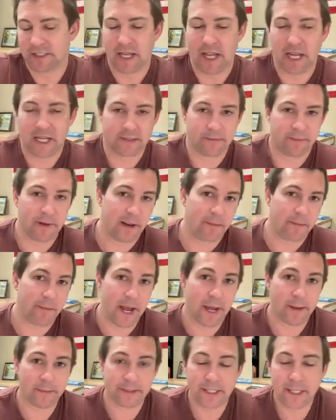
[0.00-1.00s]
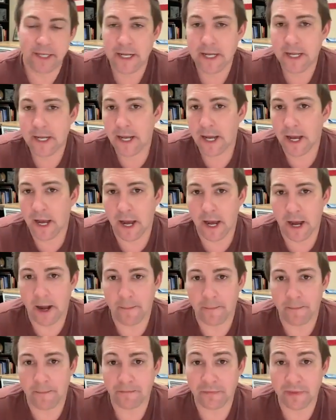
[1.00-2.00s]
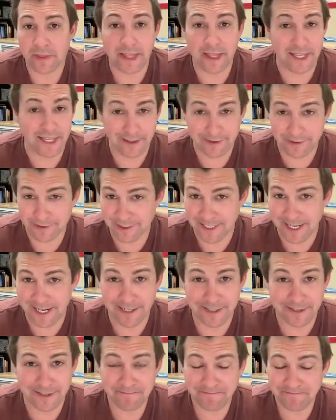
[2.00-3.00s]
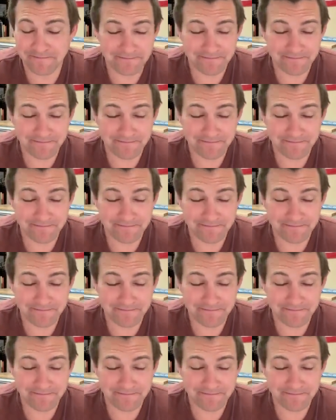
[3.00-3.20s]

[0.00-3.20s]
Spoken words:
as applied maps, the yield data